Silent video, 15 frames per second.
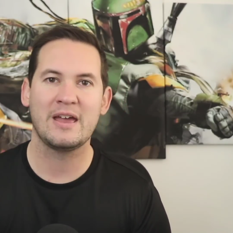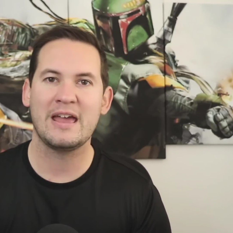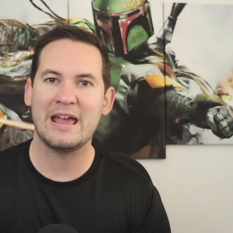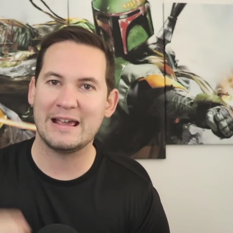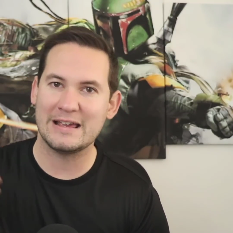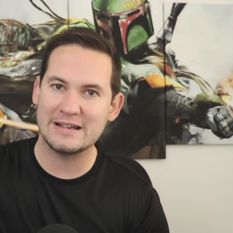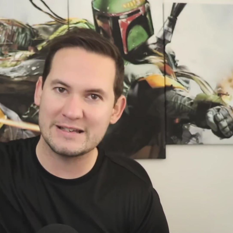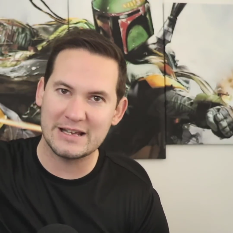It
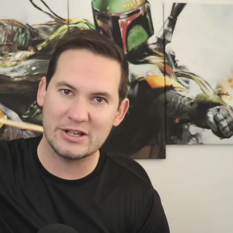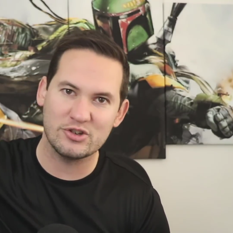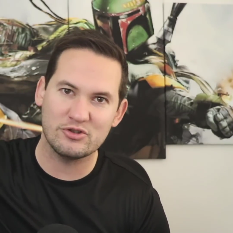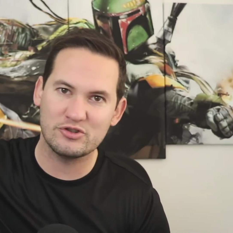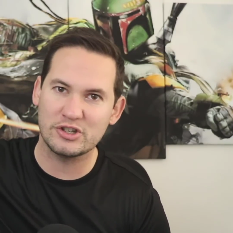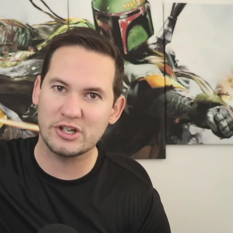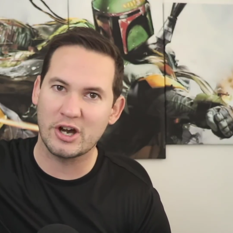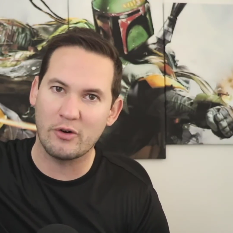continued
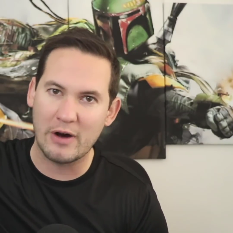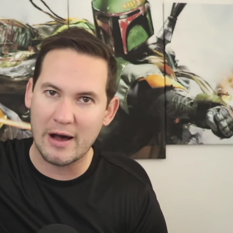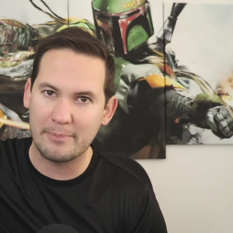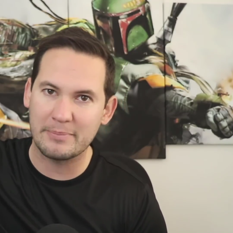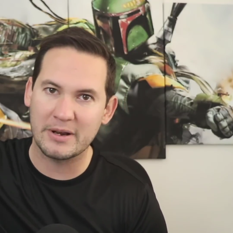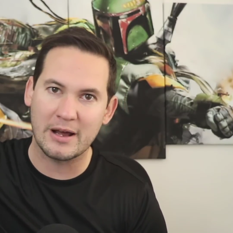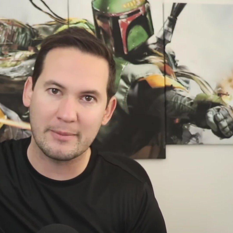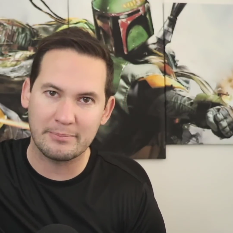to go up
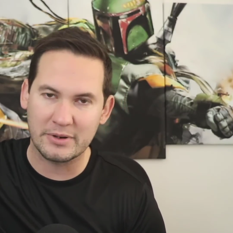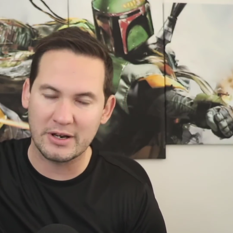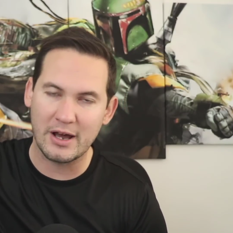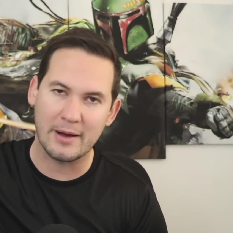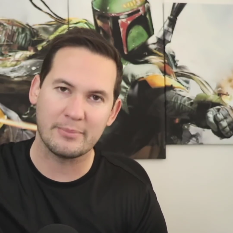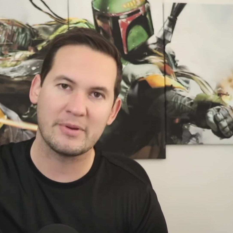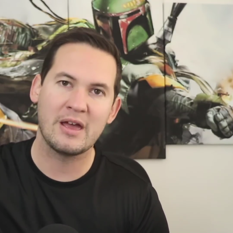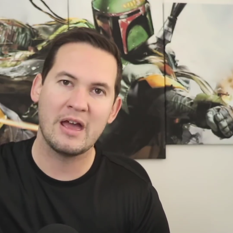and up and
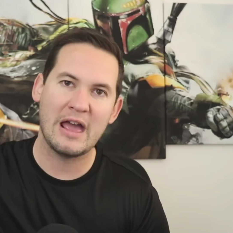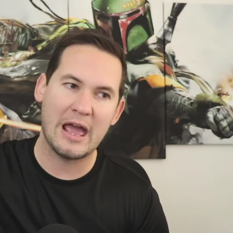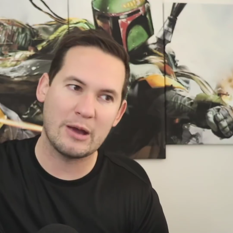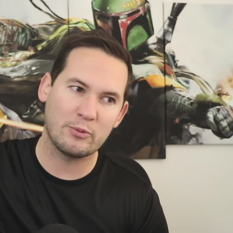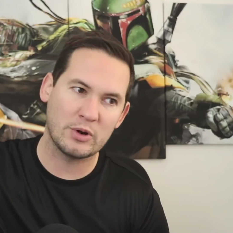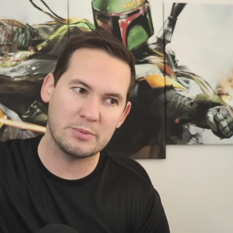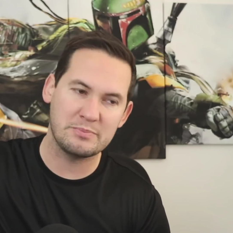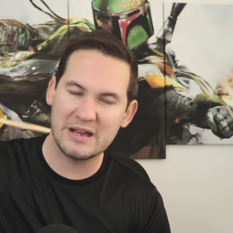up. And
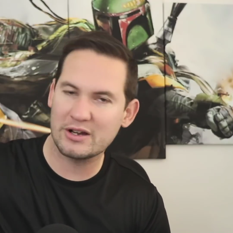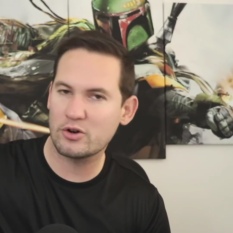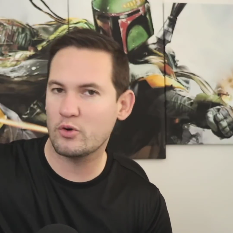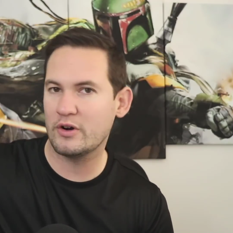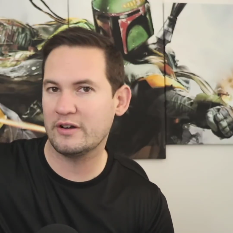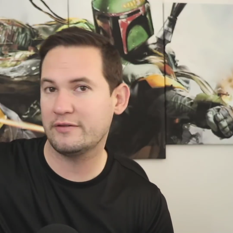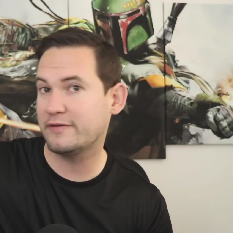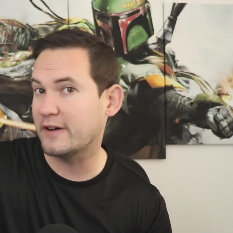when
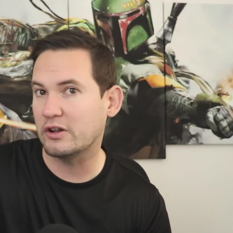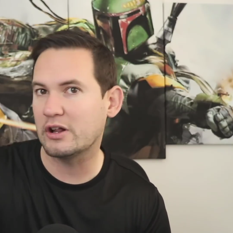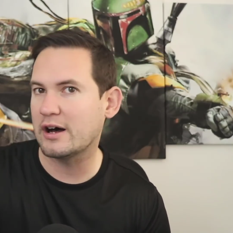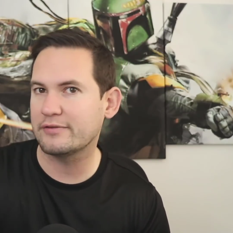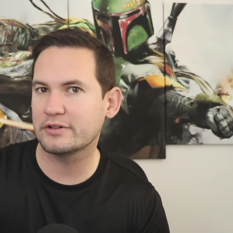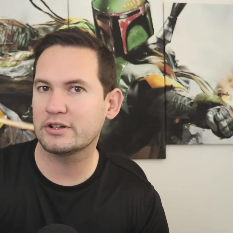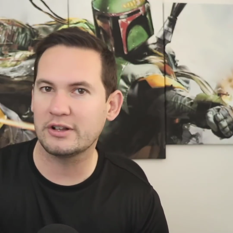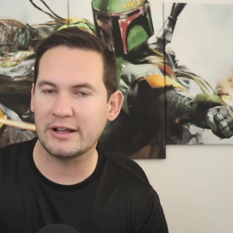Bitcoin fell off
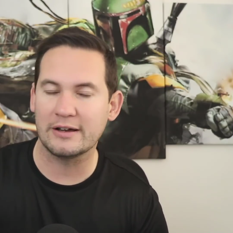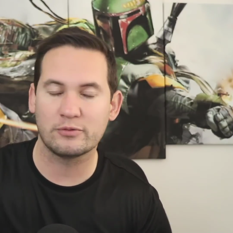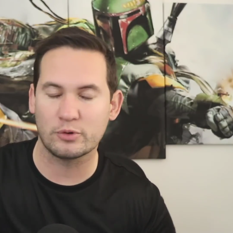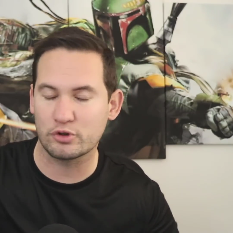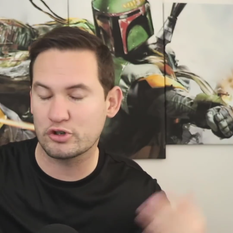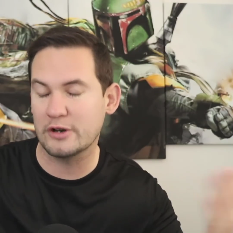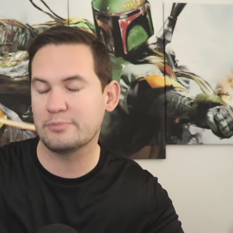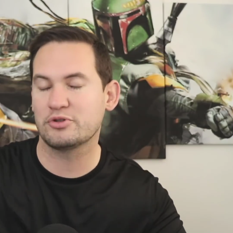a cliff, when
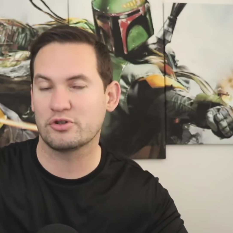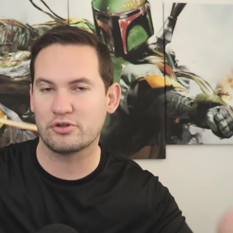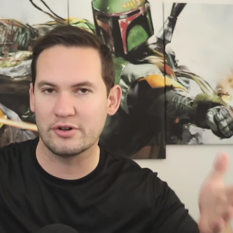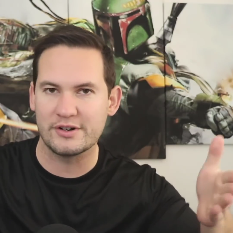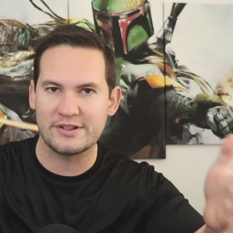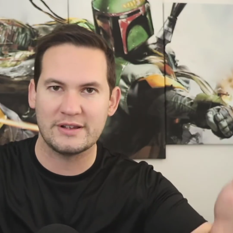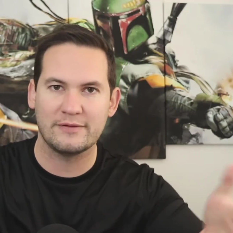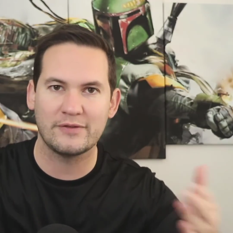
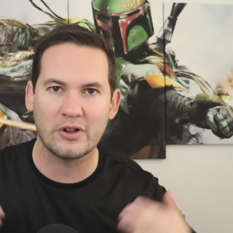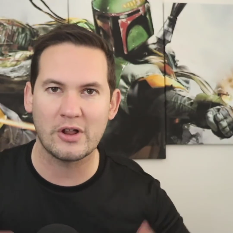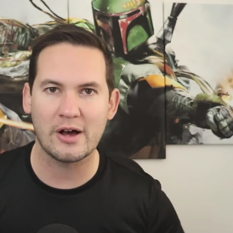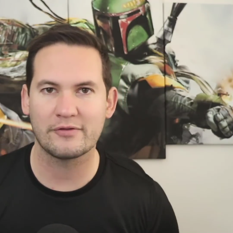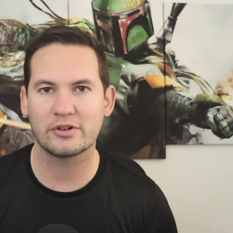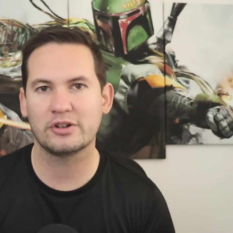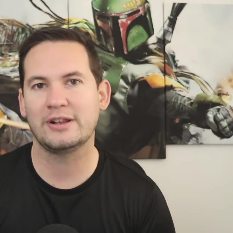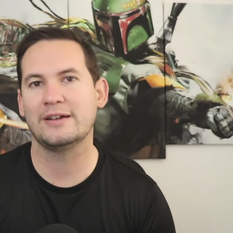cryptocurrency fell off
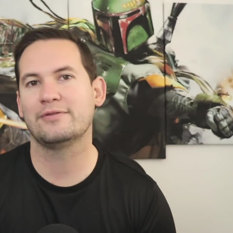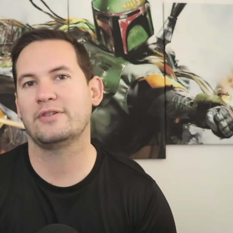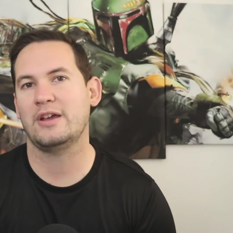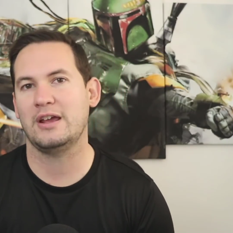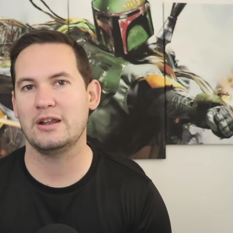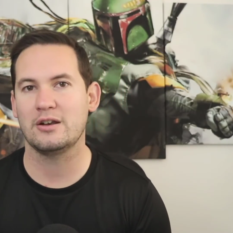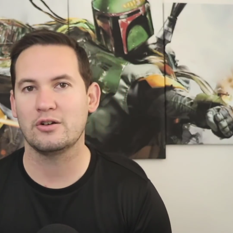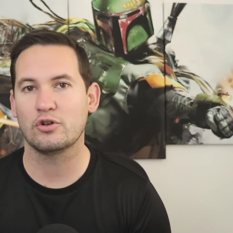a cliff
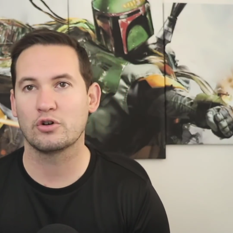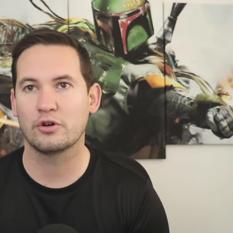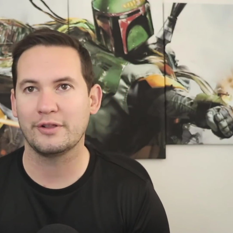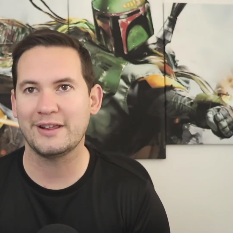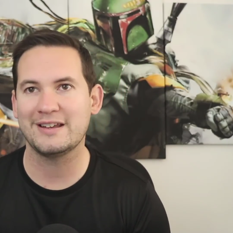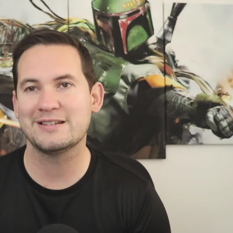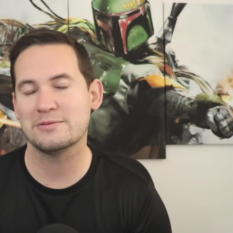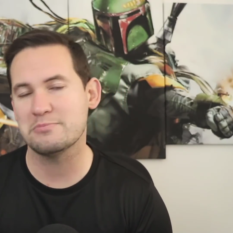in
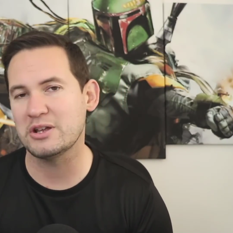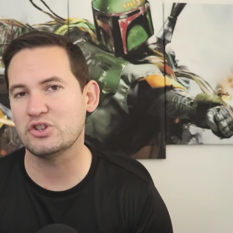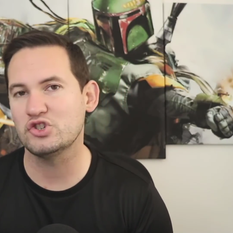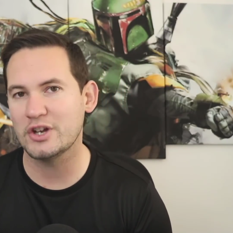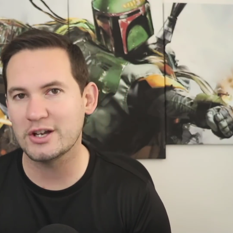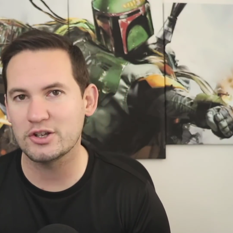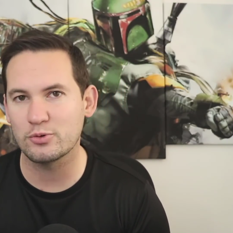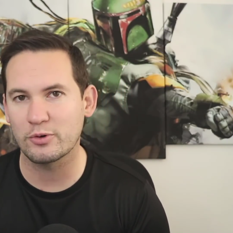early to
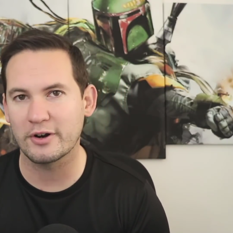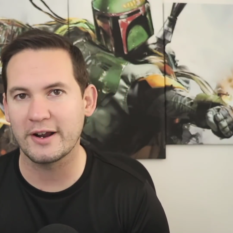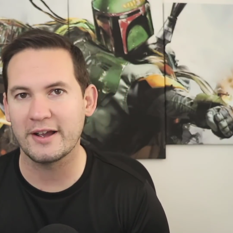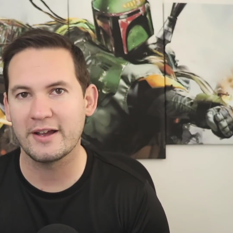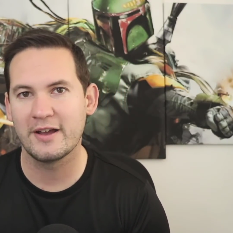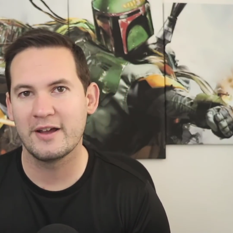mid-January,